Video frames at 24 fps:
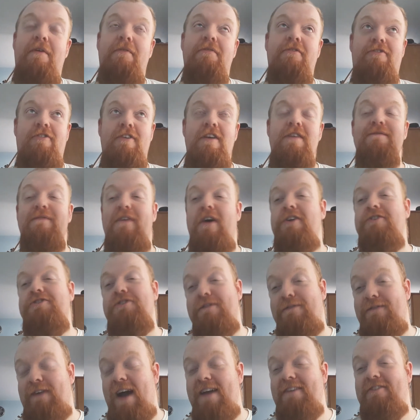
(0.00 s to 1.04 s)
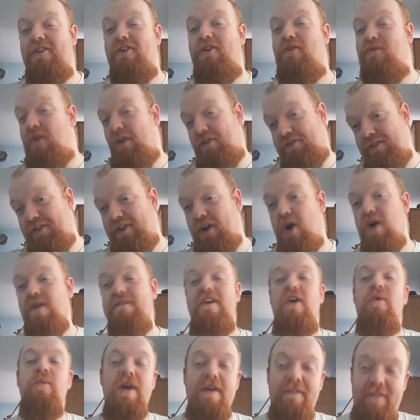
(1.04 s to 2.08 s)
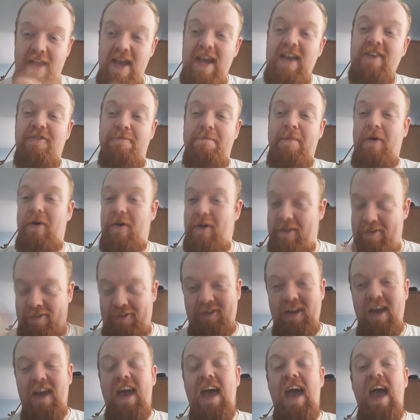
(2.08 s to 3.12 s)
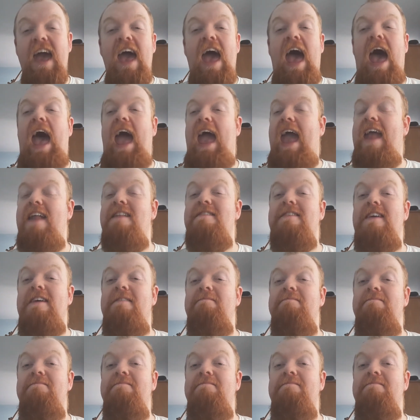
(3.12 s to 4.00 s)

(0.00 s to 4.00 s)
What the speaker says: obviously, Virtua Fighter crossing over with esports. And